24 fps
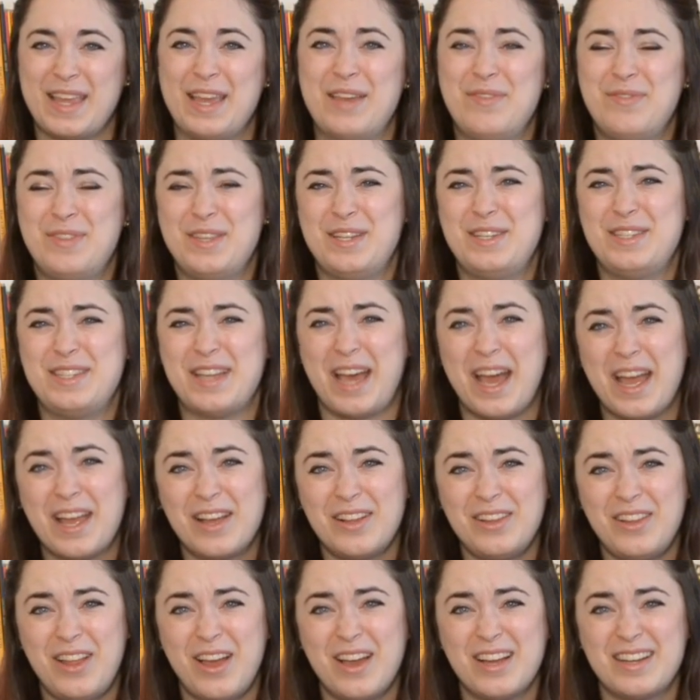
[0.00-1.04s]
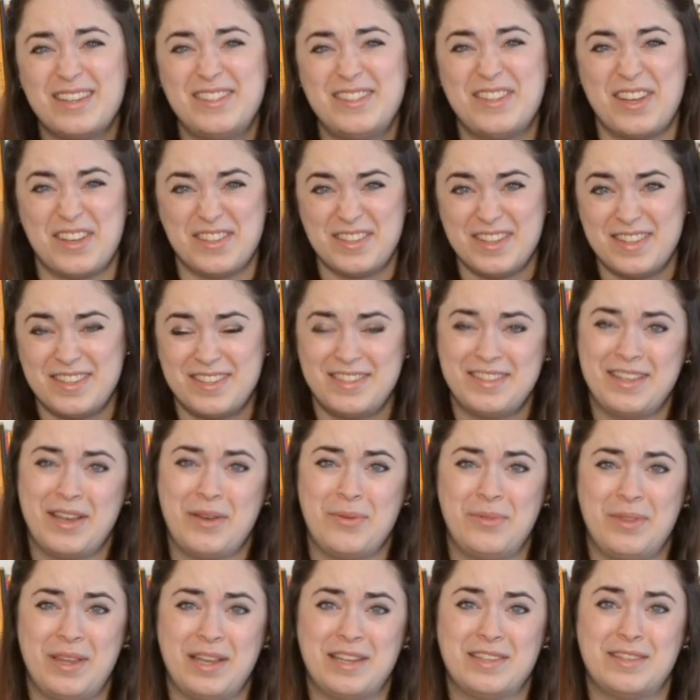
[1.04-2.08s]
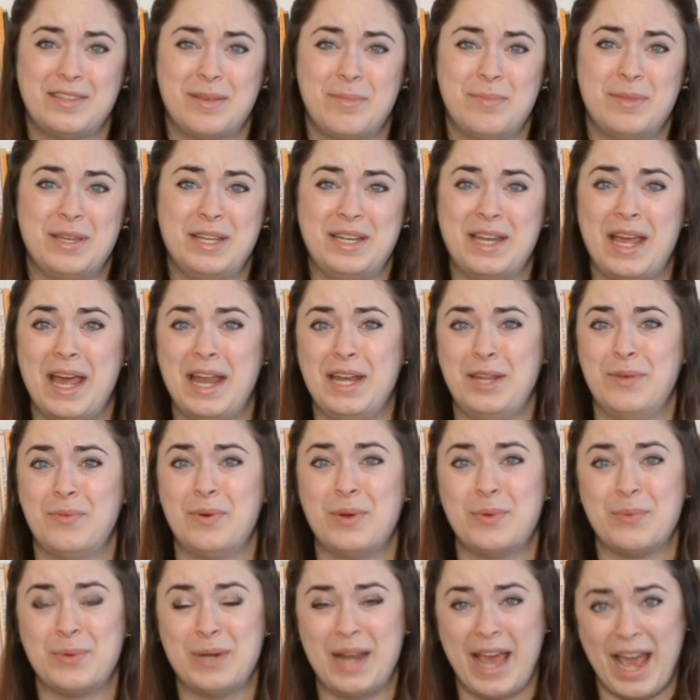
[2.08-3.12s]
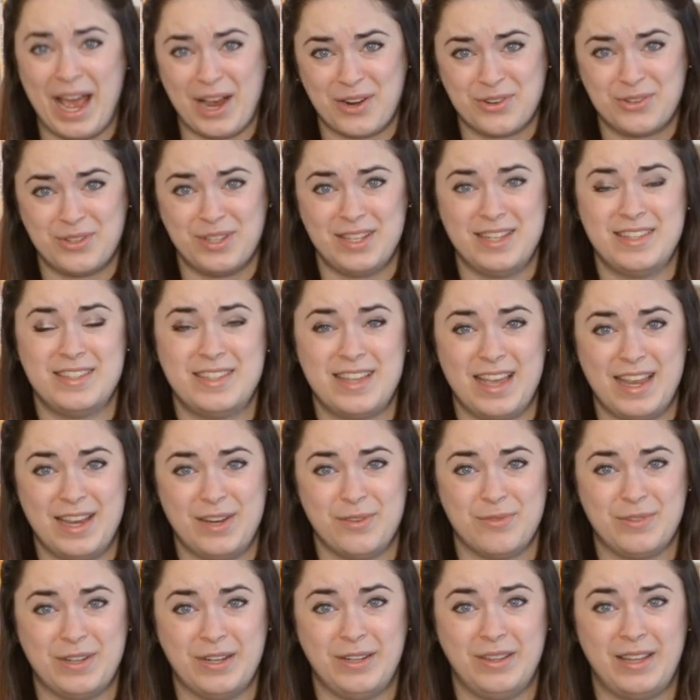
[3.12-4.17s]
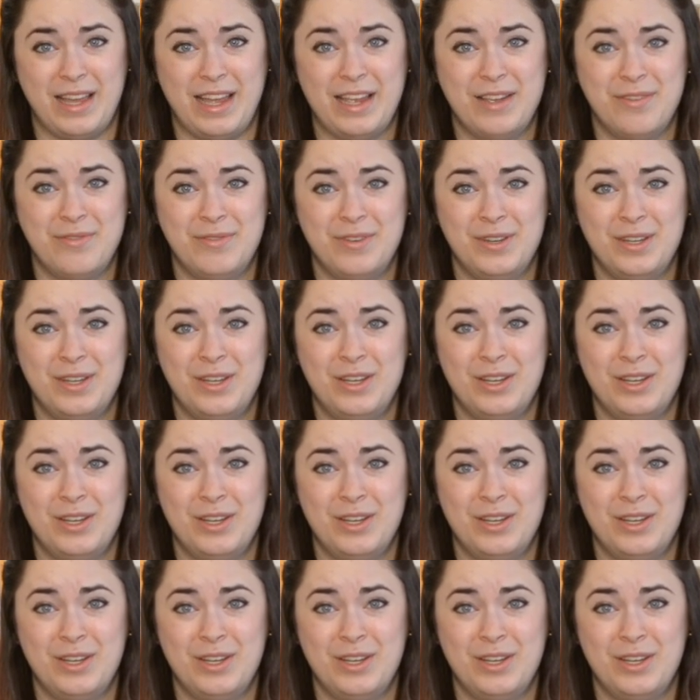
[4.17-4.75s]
If the dialogue doesn't sound like something anyone would actually say in real life,